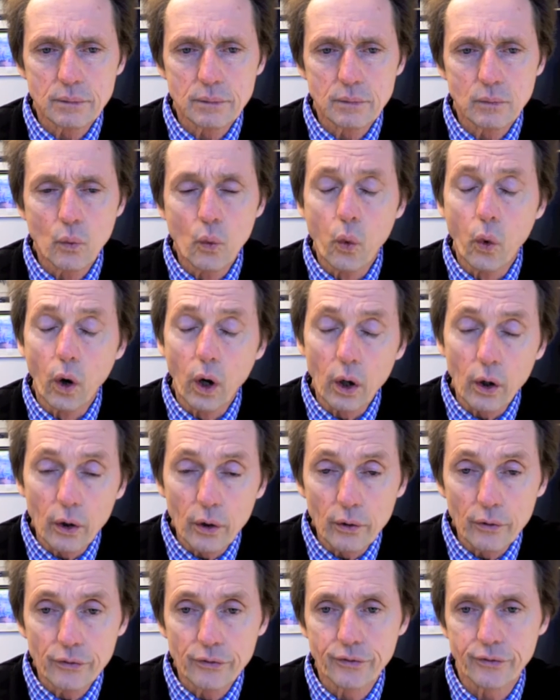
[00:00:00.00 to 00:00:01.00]

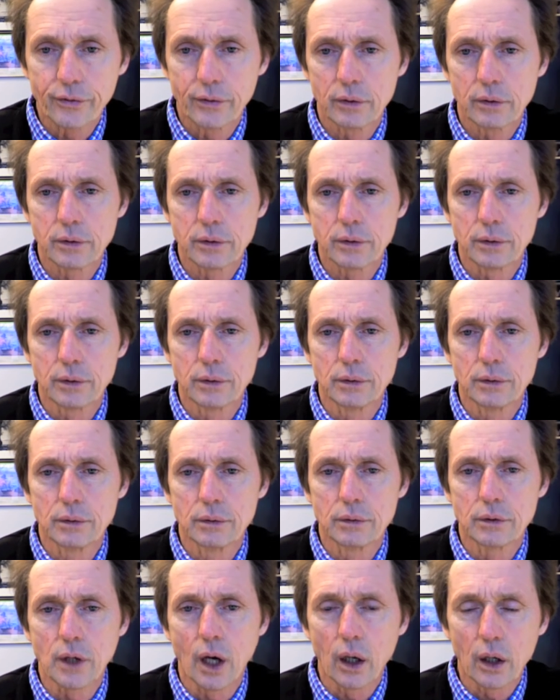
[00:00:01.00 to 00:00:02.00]
worlds
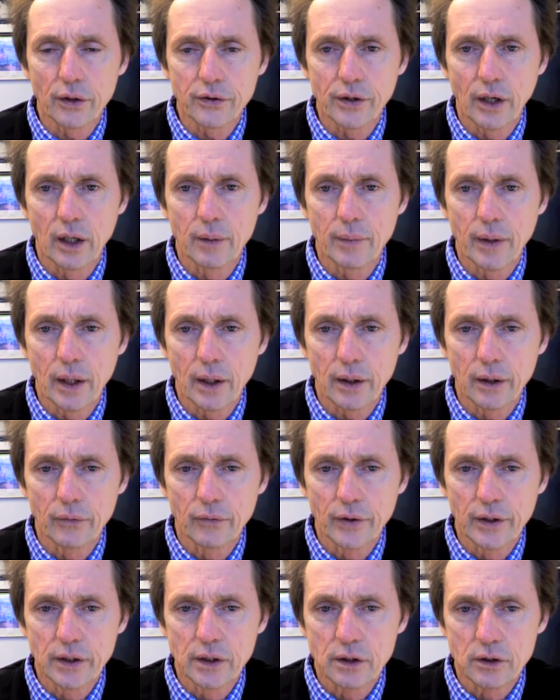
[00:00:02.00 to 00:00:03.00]
to call a timeout and
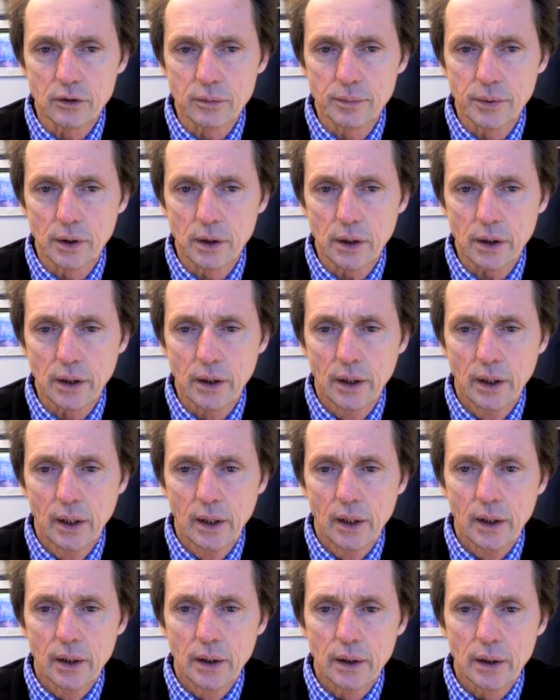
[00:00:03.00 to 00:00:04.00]
read this book
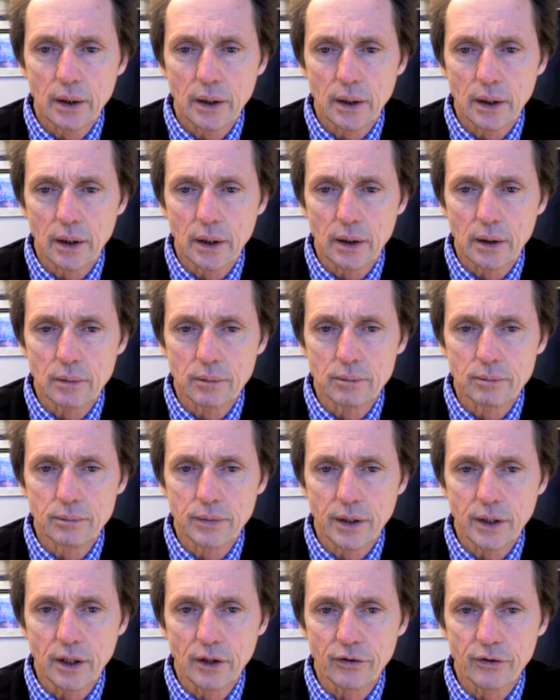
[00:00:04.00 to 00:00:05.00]
um,
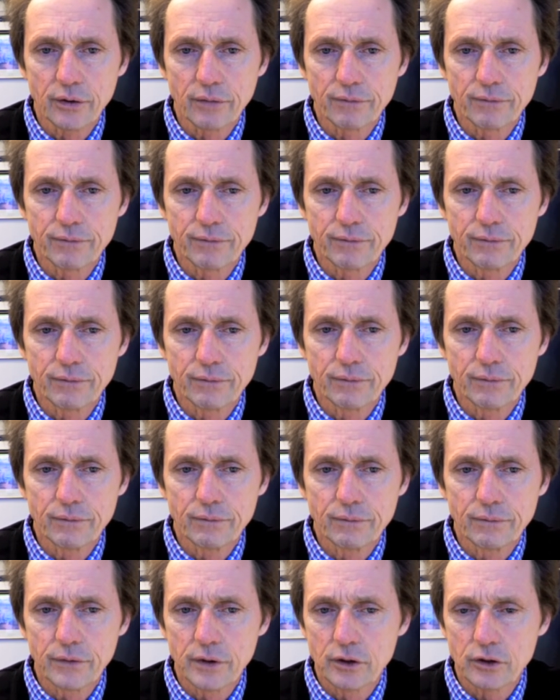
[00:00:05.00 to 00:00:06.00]
because if
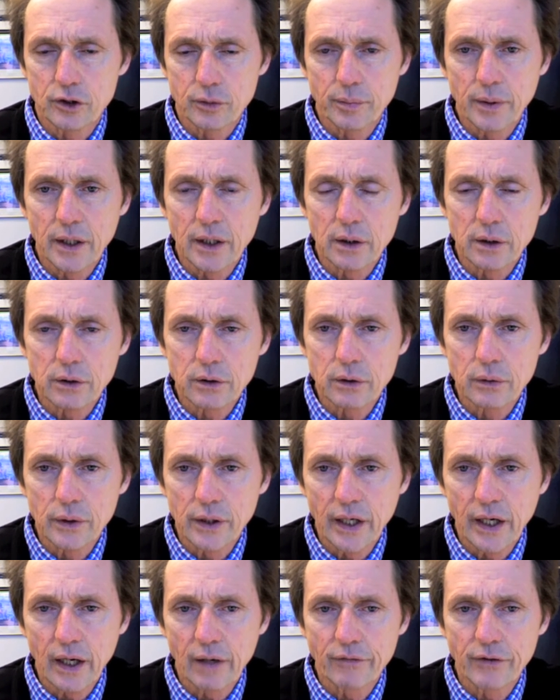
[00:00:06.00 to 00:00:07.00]
you spend two and
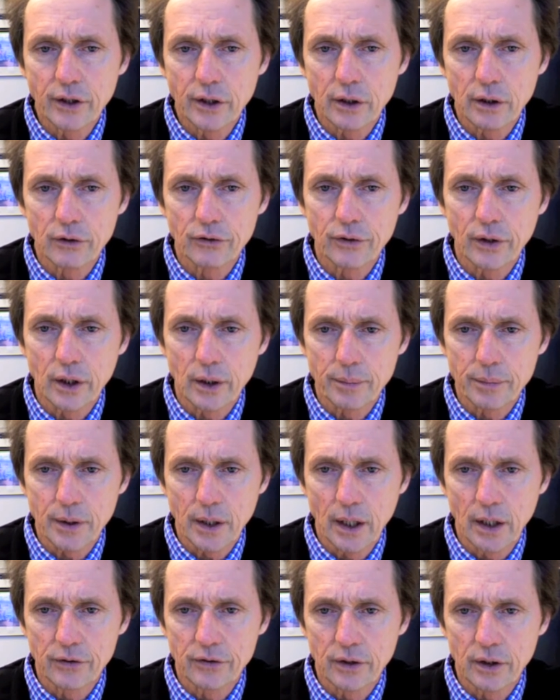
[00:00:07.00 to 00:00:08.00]
a half years on a
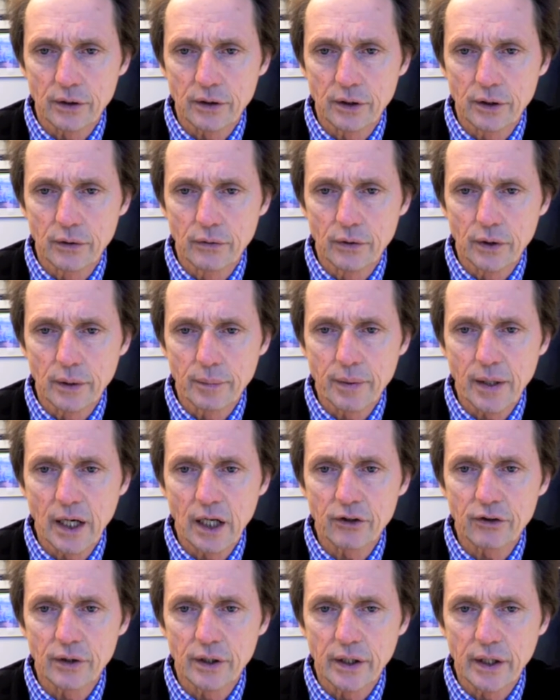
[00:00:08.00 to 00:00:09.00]
project that you really
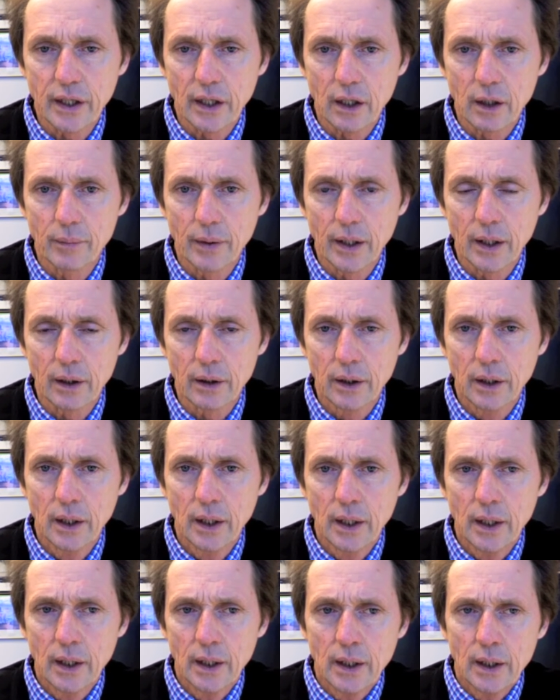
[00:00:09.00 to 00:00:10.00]
passionately care about
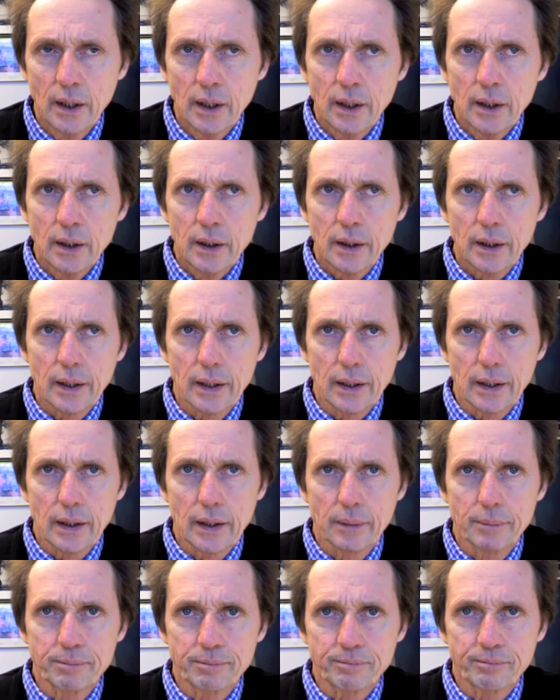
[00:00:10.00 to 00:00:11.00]

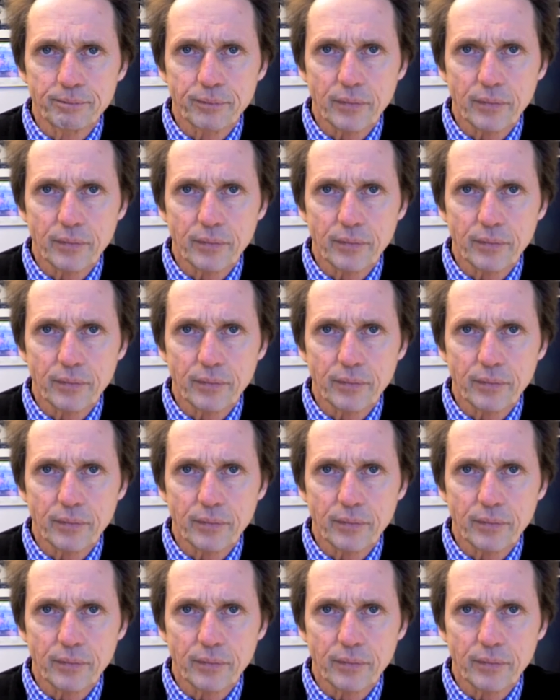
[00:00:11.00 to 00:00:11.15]
um,